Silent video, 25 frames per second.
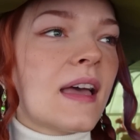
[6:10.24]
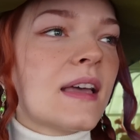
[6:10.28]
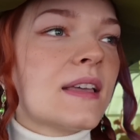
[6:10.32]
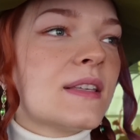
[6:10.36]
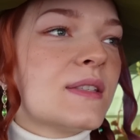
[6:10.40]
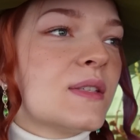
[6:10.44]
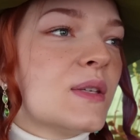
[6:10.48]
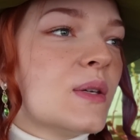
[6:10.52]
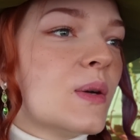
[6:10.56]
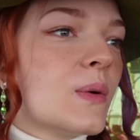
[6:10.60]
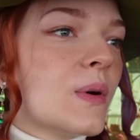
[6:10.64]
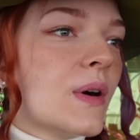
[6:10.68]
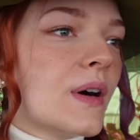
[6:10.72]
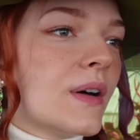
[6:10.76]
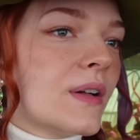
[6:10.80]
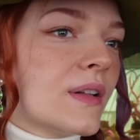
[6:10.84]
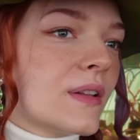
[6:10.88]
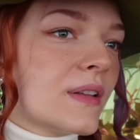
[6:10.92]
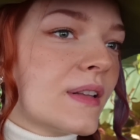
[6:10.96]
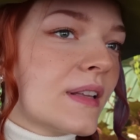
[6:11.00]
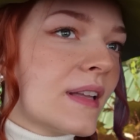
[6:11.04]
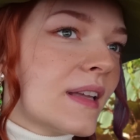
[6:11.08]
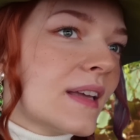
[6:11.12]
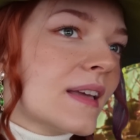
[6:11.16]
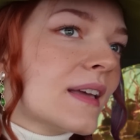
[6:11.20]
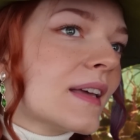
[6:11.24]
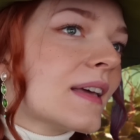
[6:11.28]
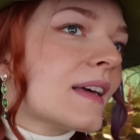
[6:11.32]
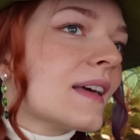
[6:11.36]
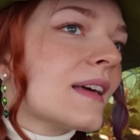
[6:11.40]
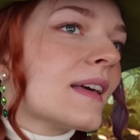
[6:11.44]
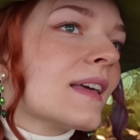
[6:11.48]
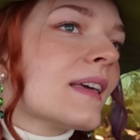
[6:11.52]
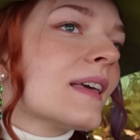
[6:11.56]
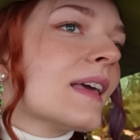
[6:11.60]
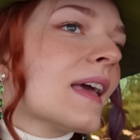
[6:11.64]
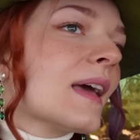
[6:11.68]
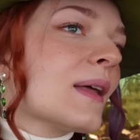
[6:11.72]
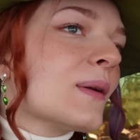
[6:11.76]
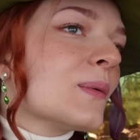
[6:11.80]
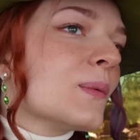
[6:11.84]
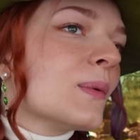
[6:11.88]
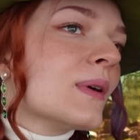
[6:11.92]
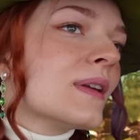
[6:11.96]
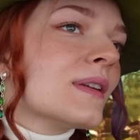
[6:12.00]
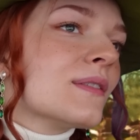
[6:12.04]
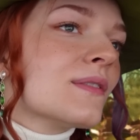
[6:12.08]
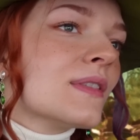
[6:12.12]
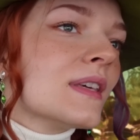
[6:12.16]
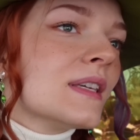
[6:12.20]
As you all get
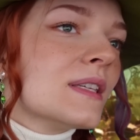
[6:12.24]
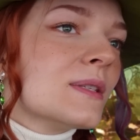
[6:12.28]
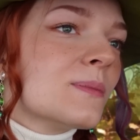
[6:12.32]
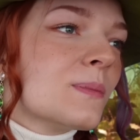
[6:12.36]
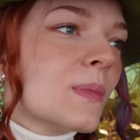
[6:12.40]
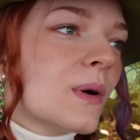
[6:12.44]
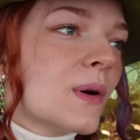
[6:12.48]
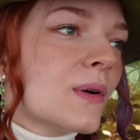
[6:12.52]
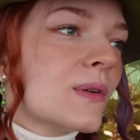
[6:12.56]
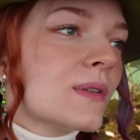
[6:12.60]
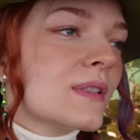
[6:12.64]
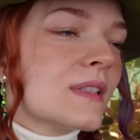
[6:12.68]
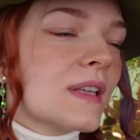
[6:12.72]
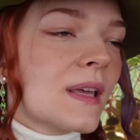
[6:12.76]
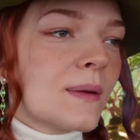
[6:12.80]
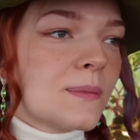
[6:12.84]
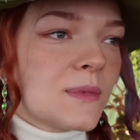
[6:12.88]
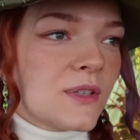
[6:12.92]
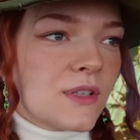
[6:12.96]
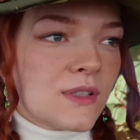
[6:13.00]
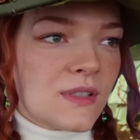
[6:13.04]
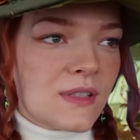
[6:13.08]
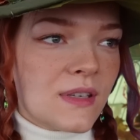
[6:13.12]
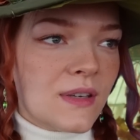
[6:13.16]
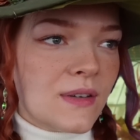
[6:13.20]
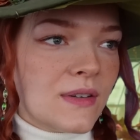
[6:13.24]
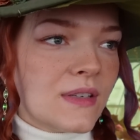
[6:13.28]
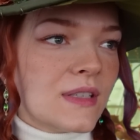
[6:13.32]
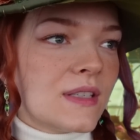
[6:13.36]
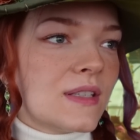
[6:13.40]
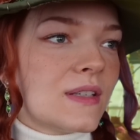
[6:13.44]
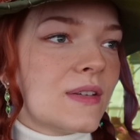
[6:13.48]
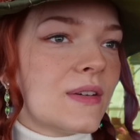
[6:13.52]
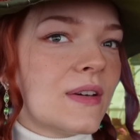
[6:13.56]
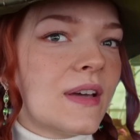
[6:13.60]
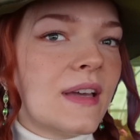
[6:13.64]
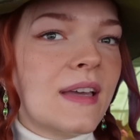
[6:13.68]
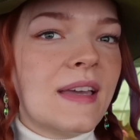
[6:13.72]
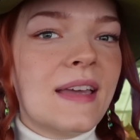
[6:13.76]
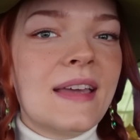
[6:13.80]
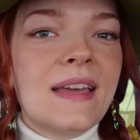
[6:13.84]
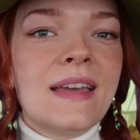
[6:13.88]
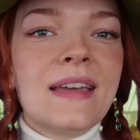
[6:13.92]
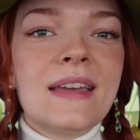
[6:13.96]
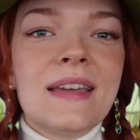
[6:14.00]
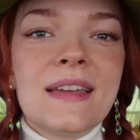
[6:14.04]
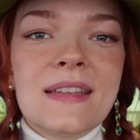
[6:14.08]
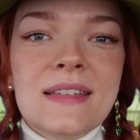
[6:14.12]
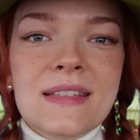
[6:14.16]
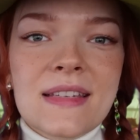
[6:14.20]
one of these bowls, I'm just going to
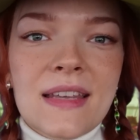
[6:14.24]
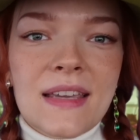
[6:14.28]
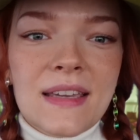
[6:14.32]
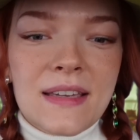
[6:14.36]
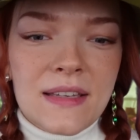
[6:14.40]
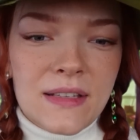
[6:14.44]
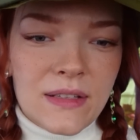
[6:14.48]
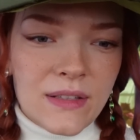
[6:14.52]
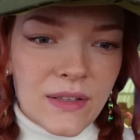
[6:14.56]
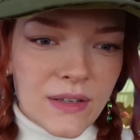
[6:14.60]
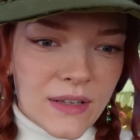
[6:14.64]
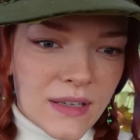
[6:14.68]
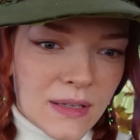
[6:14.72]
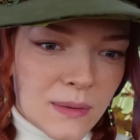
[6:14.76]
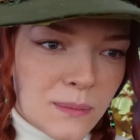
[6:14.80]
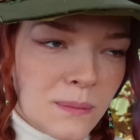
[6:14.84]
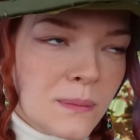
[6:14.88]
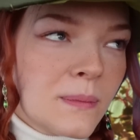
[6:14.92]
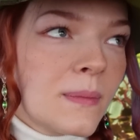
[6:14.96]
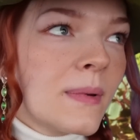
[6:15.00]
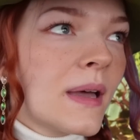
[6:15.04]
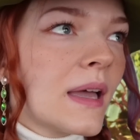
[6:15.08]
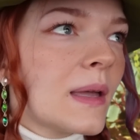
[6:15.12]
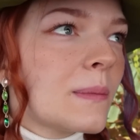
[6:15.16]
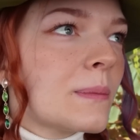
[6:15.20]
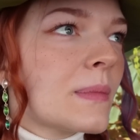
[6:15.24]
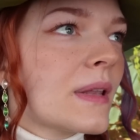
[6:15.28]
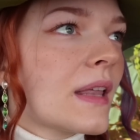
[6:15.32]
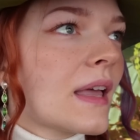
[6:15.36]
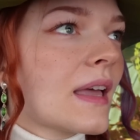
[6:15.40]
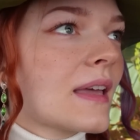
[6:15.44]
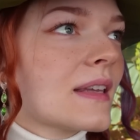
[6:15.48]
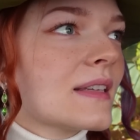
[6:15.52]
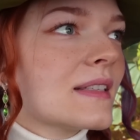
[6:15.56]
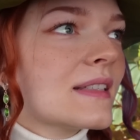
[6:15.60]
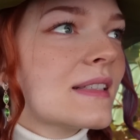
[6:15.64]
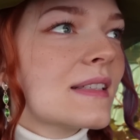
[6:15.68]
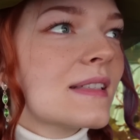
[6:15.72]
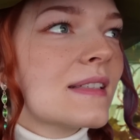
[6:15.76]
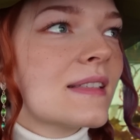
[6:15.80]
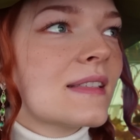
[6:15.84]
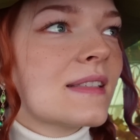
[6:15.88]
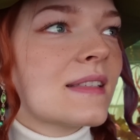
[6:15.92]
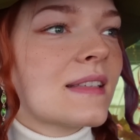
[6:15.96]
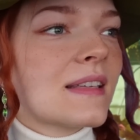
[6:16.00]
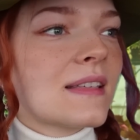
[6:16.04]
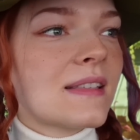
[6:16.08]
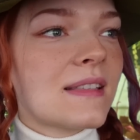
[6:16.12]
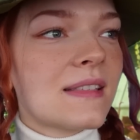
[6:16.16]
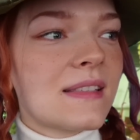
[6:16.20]
take a look at my plant,
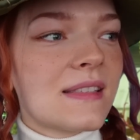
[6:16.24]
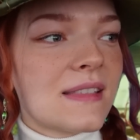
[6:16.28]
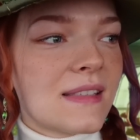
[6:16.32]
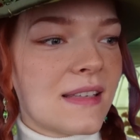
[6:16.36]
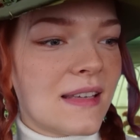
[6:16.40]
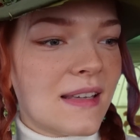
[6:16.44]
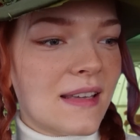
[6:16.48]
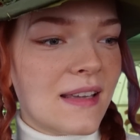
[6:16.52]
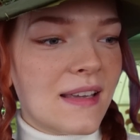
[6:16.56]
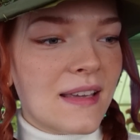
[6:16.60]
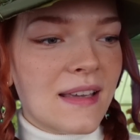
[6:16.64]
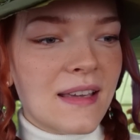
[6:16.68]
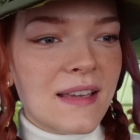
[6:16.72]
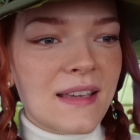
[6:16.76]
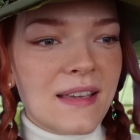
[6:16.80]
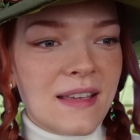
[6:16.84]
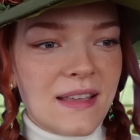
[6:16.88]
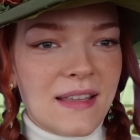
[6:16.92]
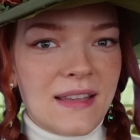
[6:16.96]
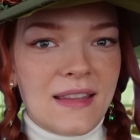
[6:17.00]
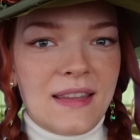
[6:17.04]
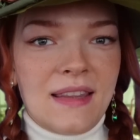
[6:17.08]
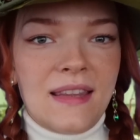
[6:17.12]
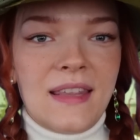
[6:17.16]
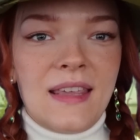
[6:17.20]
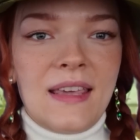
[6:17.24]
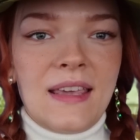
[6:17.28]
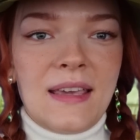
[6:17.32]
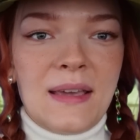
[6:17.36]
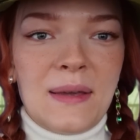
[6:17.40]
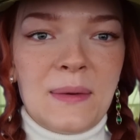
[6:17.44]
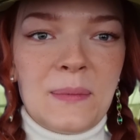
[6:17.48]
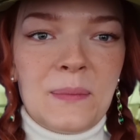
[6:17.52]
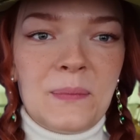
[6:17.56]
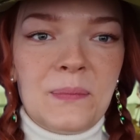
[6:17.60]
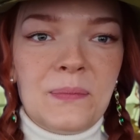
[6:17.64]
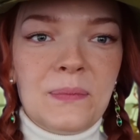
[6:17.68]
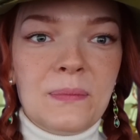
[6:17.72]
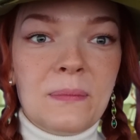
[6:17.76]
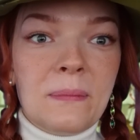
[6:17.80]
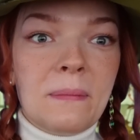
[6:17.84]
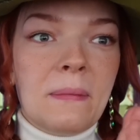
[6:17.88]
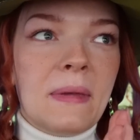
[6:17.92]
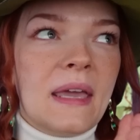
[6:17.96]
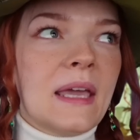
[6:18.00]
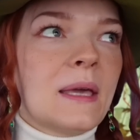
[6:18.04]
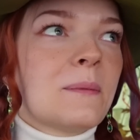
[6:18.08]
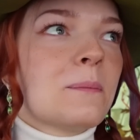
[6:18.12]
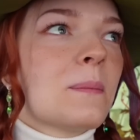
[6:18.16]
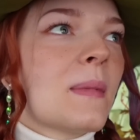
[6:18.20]
since the
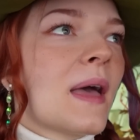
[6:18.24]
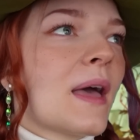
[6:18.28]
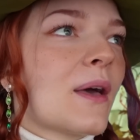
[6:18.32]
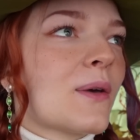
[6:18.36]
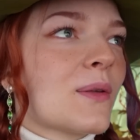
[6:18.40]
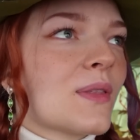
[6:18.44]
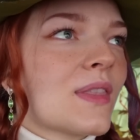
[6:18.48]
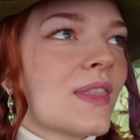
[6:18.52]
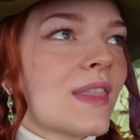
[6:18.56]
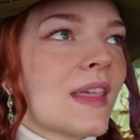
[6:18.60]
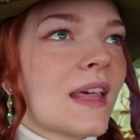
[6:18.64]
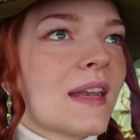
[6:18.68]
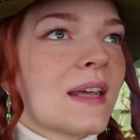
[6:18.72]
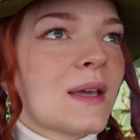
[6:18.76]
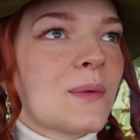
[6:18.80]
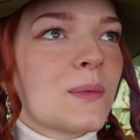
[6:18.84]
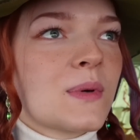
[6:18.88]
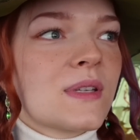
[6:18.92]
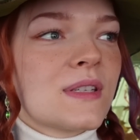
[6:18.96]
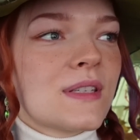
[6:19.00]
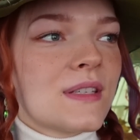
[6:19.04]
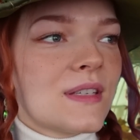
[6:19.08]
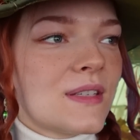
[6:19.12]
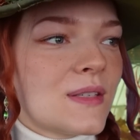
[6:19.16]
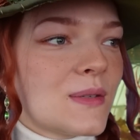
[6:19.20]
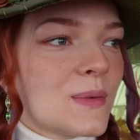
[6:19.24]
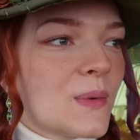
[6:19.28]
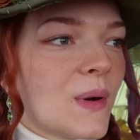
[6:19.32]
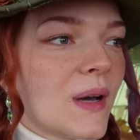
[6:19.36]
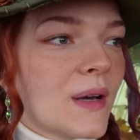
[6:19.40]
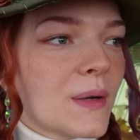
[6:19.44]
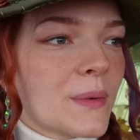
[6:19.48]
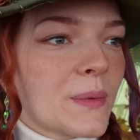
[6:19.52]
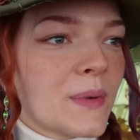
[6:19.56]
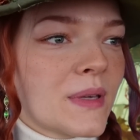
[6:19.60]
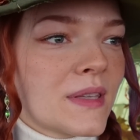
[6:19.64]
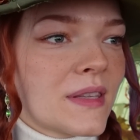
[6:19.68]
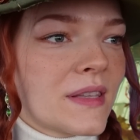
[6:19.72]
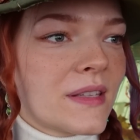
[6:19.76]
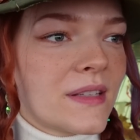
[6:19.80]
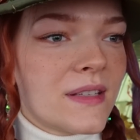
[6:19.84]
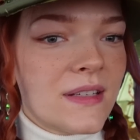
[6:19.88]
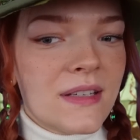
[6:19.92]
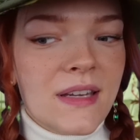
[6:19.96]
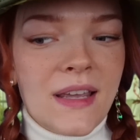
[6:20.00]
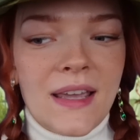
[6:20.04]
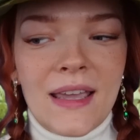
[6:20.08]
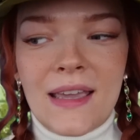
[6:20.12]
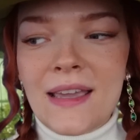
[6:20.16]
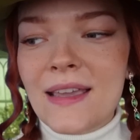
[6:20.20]
big mouth that I wanted to work with
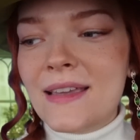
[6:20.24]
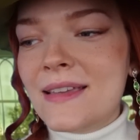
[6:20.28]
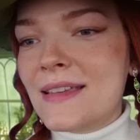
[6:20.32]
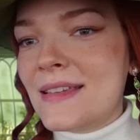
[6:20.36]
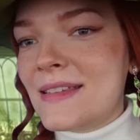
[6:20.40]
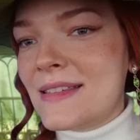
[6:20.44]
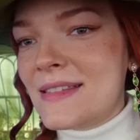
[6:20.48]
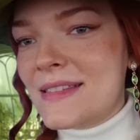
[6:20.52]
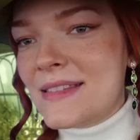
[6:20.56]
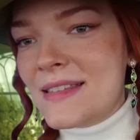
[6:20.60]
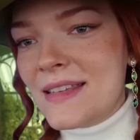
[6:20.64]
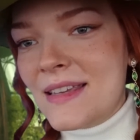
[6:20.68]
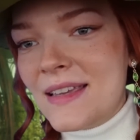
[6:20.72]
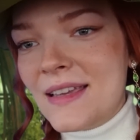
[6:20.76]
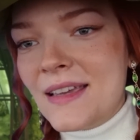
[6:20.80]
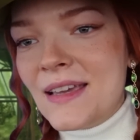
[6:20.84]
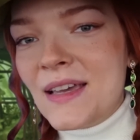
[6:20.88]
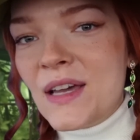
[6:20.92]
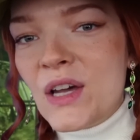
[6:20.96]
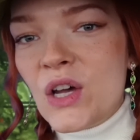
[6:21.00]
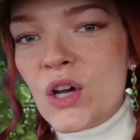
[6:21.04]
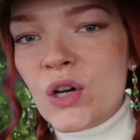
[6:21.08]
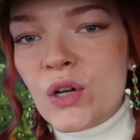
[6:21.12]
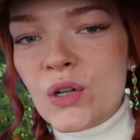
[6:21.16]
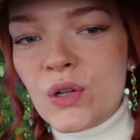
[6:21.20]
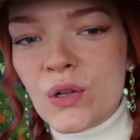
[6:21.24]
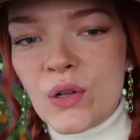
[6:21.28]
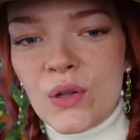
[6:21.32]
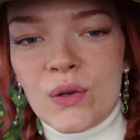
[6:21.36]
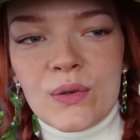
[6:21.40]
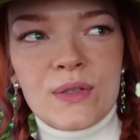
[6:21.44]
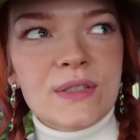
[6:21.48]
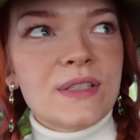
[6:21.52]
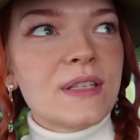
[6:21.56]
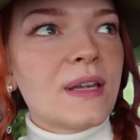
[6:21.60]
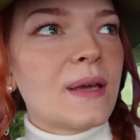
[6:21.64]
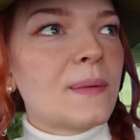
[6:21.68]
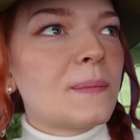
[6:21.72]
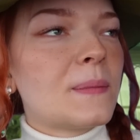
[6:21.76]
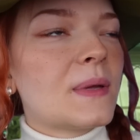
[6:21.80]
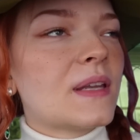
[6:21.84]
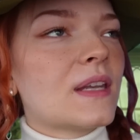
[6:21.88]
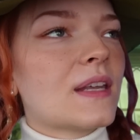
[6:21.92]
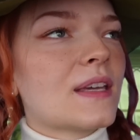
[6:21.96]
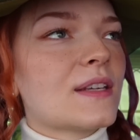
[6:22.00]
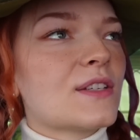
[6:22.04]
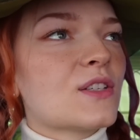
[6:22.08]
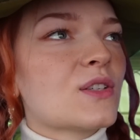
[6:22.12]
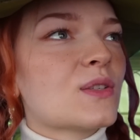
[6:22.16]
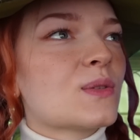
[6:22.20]
today is closed up and
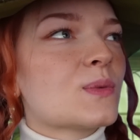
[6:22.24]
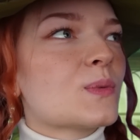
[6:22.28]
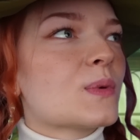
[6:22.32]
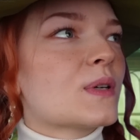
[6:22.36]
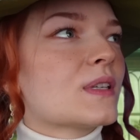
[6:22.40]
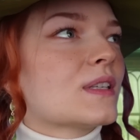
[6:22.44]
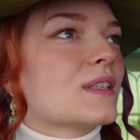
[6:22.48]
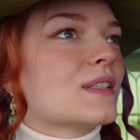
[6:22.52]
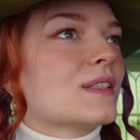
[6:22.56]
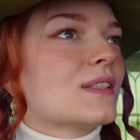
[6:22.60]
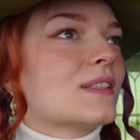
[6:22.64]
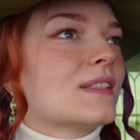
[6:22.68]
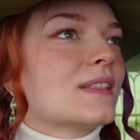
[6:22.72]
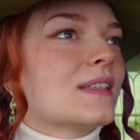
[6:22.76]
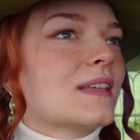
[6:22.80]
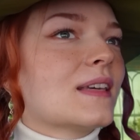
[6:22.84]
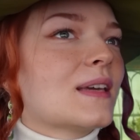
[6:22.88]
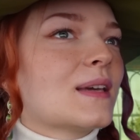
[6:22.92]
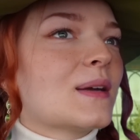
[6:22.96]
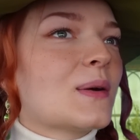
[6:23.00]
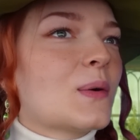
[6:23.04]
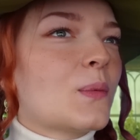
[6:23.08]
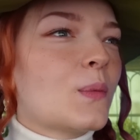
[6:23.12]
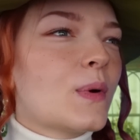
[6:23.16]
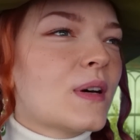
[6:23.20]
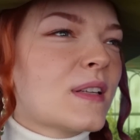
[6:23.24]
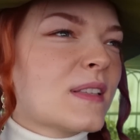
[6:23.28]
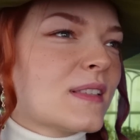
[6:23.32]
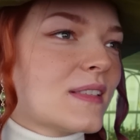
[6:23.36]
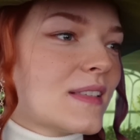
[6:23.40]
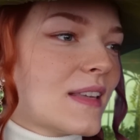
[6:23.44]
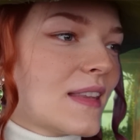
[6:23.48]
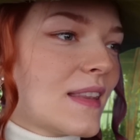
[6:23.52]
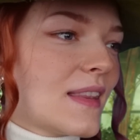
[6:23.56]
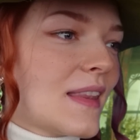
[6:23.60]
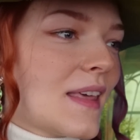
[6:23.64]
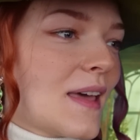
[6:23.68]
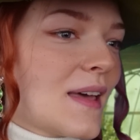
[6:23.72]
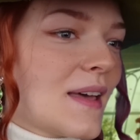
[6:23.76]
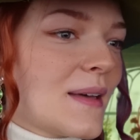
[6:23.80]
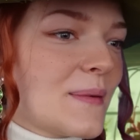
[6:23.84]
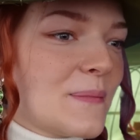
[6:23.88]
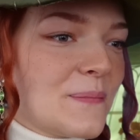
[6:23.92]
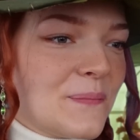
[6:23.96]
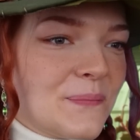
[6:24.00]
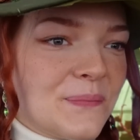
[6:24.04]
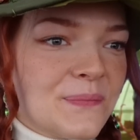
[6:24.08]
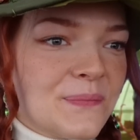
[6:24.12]
I just want to see what's in there.